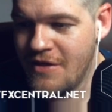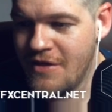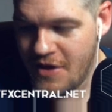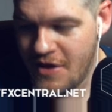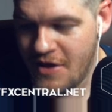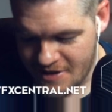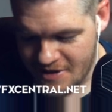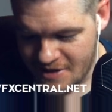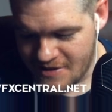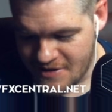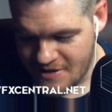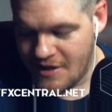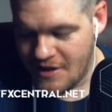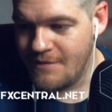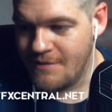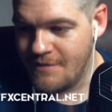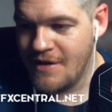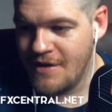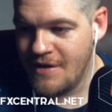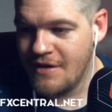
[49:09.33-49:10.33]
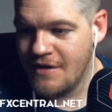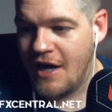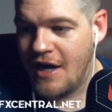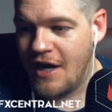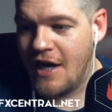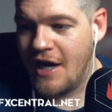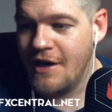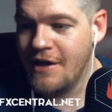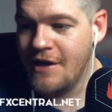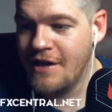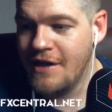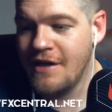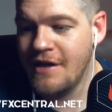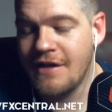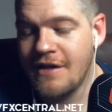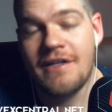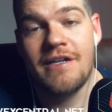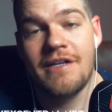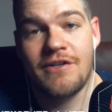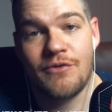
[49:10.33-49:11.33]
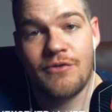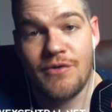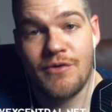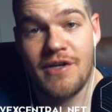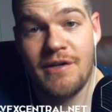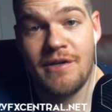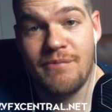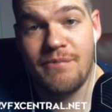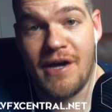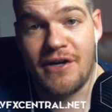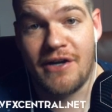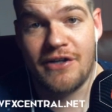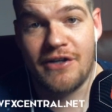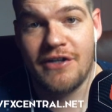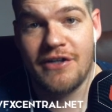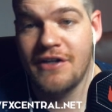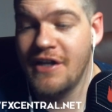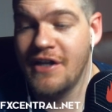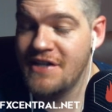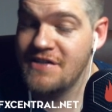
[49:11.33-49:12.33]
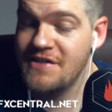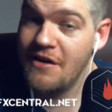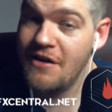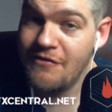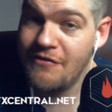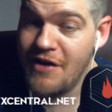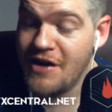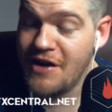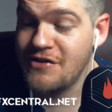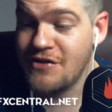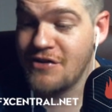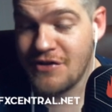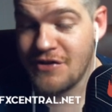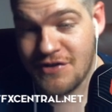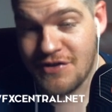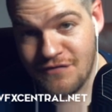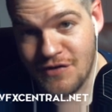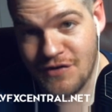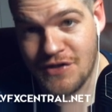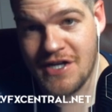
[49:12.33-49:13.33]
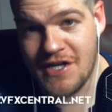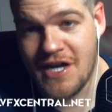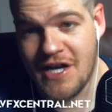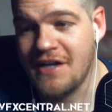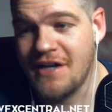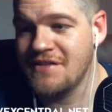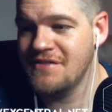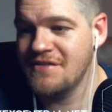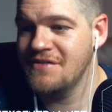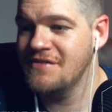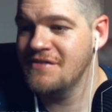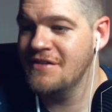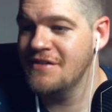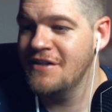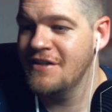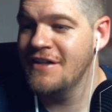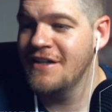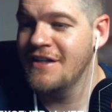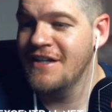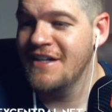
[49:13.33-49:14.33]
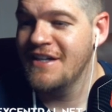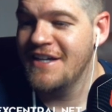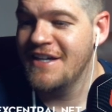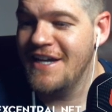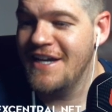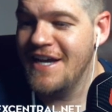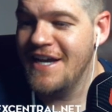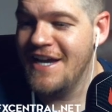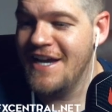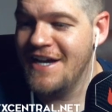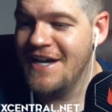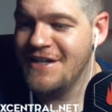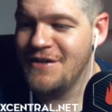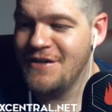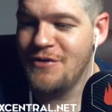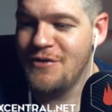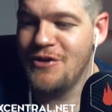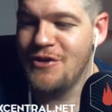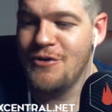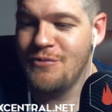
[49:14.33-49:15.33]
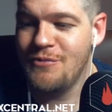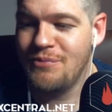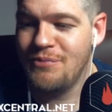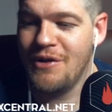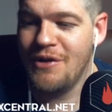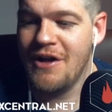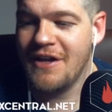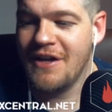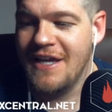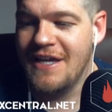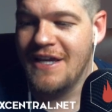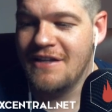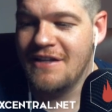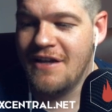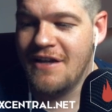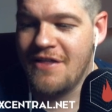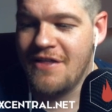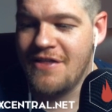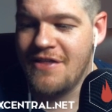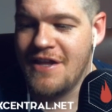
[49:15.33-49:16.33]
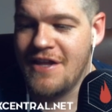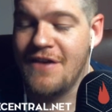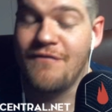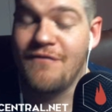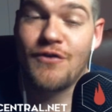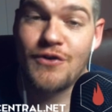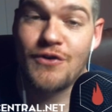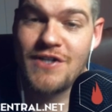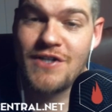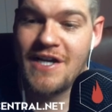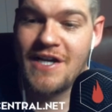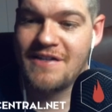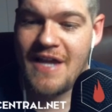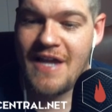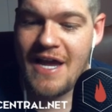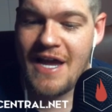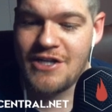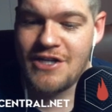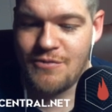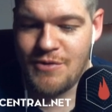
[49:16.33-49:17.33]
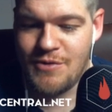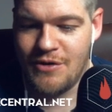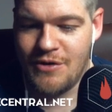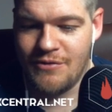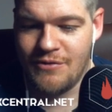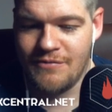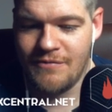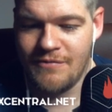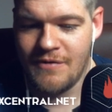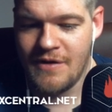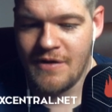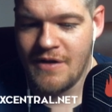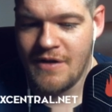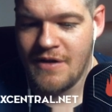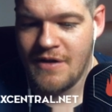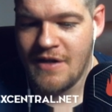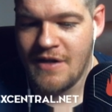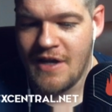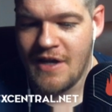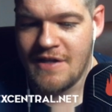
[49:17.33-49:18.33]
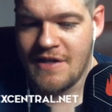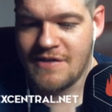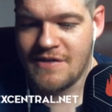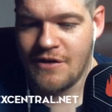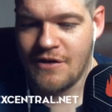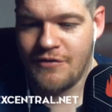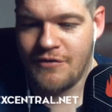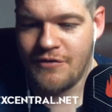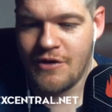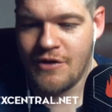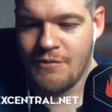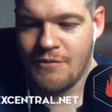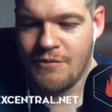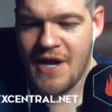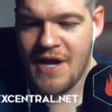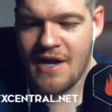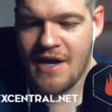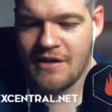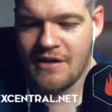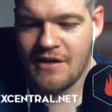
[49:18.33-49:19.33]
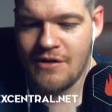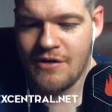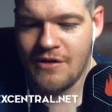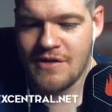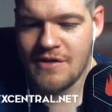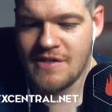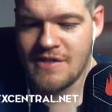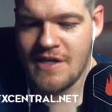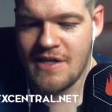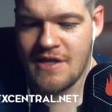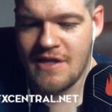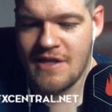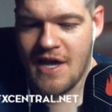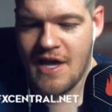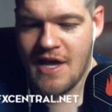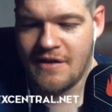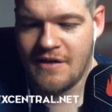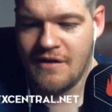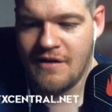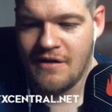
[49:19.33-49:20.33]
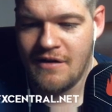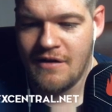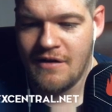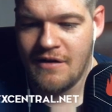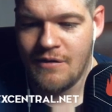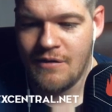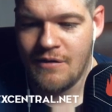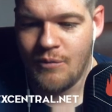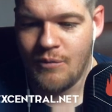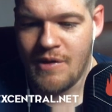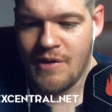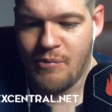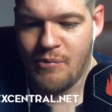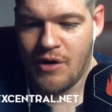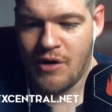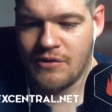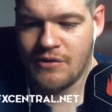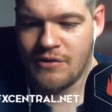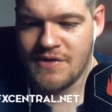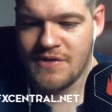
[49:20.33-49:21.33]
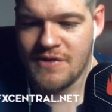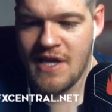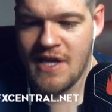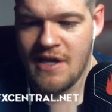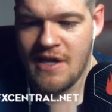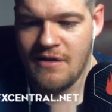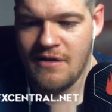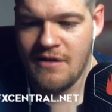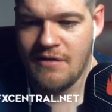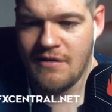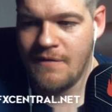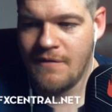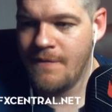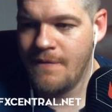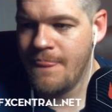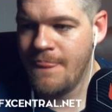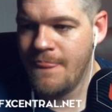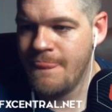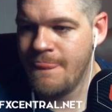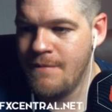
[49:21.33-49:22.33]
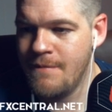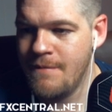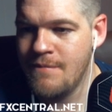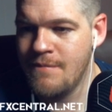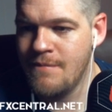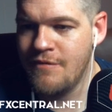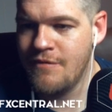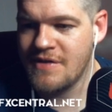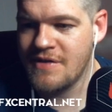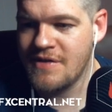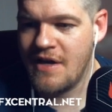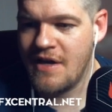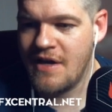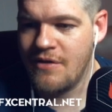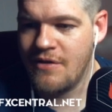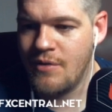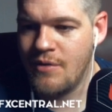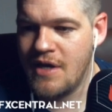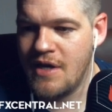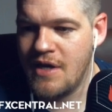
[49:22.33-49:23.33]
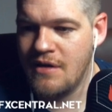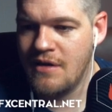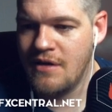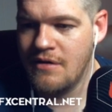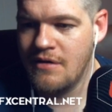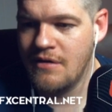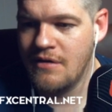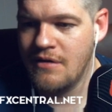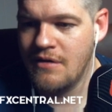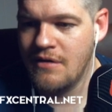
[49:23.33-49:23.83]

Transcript: that I need to read better. It's not vector, it's vertex. And you plug in the vertex attribute. And so if you go back, you can see that when the particles hit, let me move this out of the way.